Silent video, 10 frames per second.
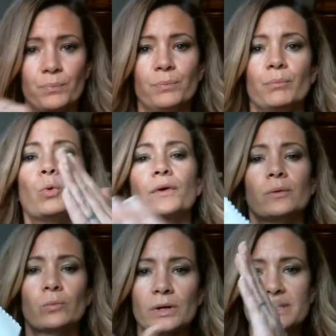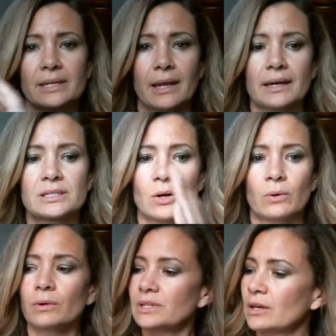more than once a day.
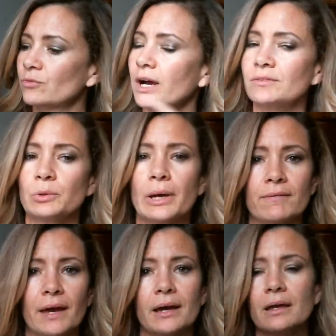So day 5, you have that.